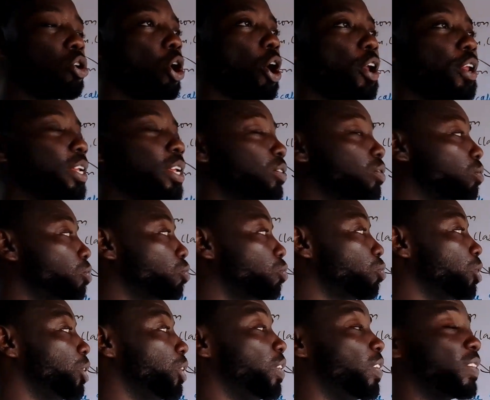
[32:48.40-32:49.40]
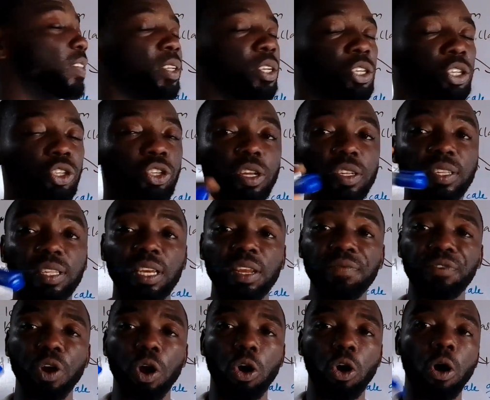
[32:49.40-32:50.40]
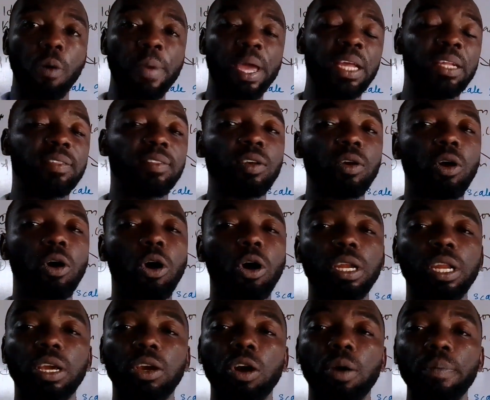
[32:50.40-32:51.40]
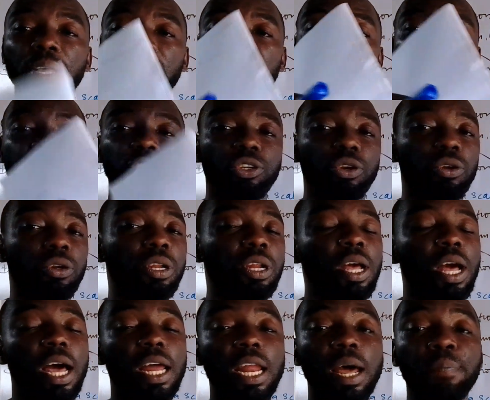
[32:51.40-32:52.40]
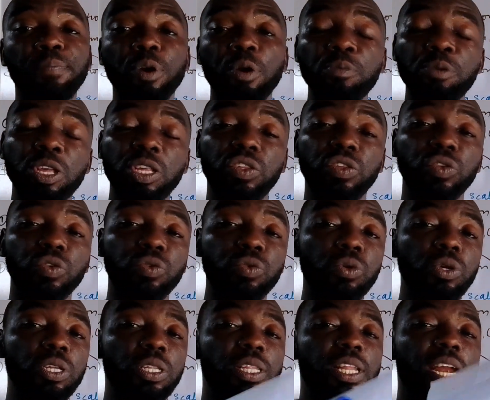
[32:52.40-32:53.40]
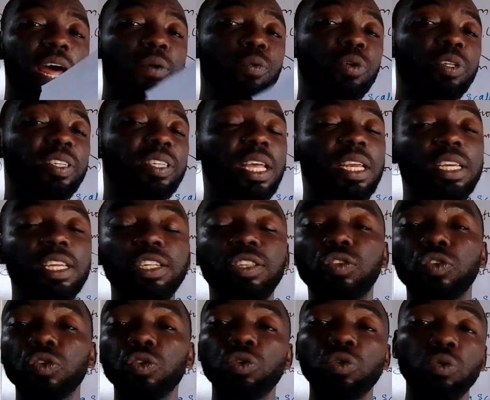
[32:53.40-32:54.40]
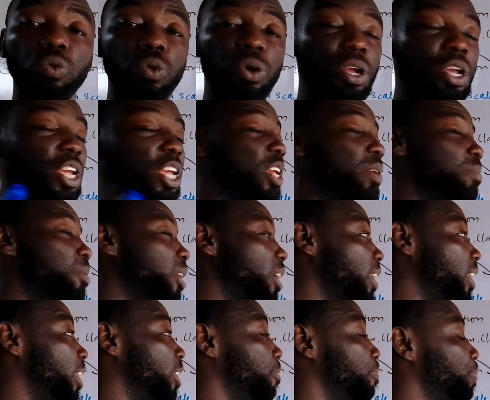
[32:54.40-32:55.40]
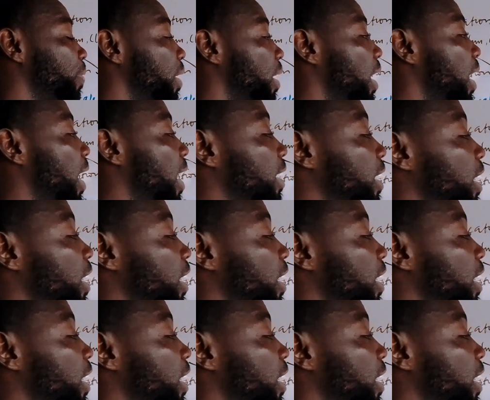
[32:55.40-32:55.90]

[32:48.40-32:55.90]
all you need to do is just leave your comment on the comment section, and I promise you that I will send it to you immediately. And